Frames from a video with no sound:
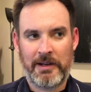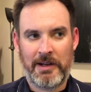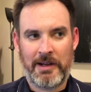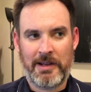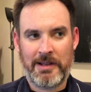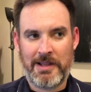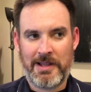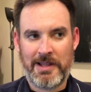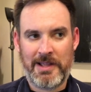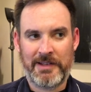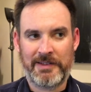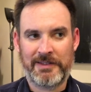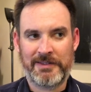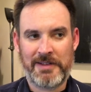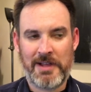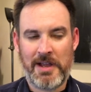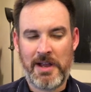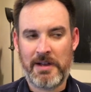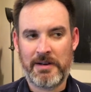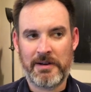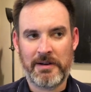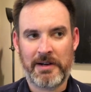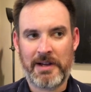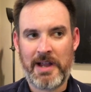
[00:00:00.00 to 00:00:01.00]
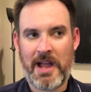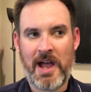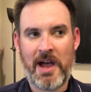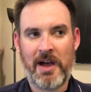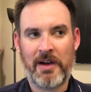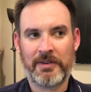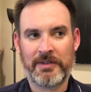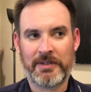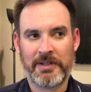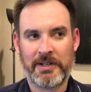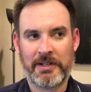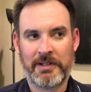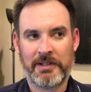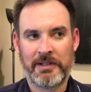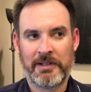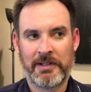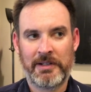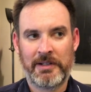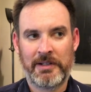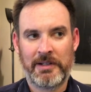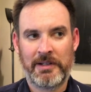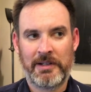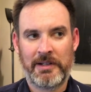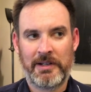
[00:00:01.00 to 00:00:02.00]
And then they stay on your couch and,
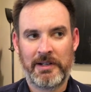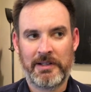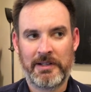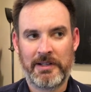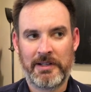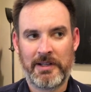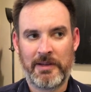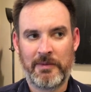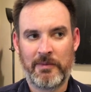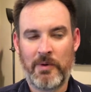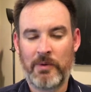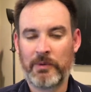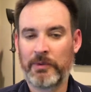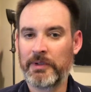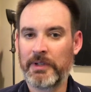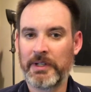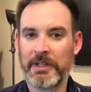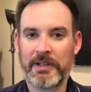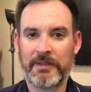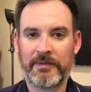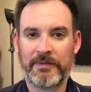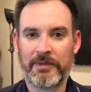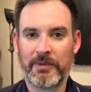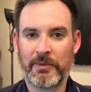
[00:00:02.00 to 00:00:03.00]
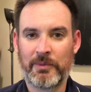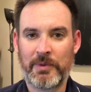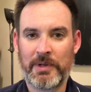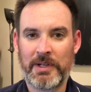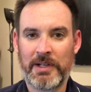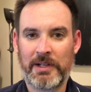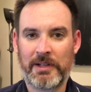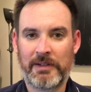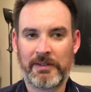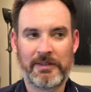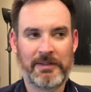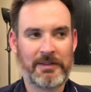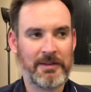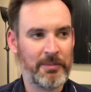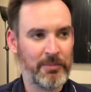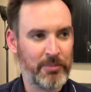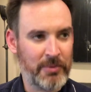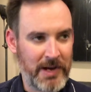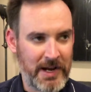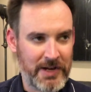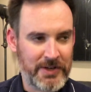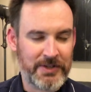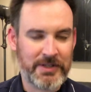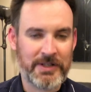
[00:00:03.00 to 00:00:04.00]
and then they won't leave for weeks.
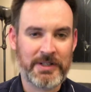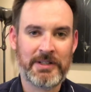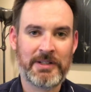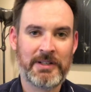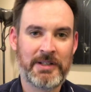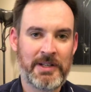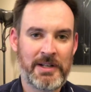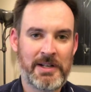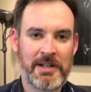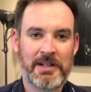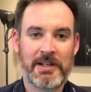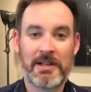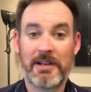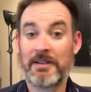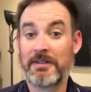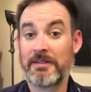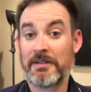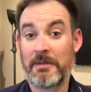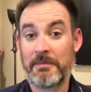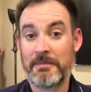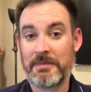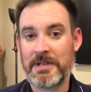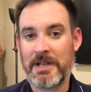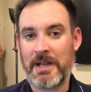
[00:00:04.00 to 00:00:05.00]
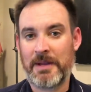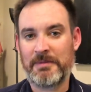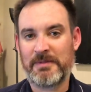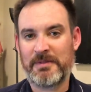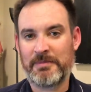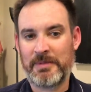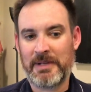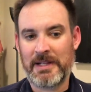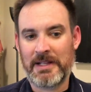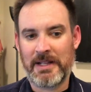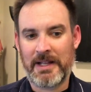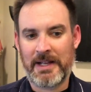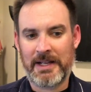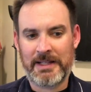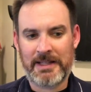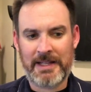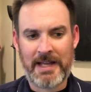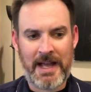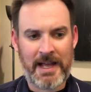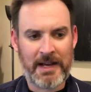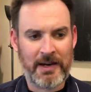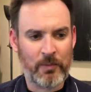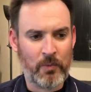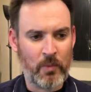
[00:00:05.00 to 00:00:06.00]
Depression can sometimes be like
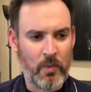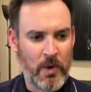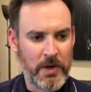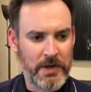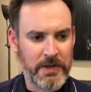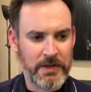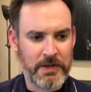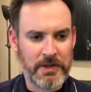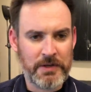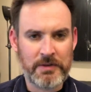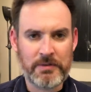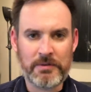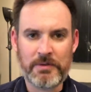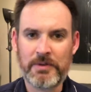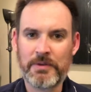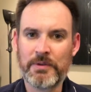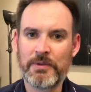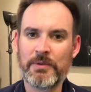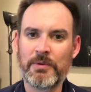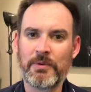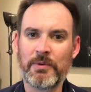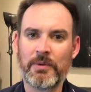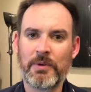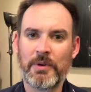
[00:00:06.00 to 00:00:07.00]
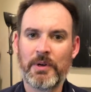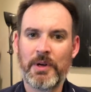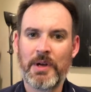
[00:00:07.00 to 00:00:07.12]
that. And what do you do?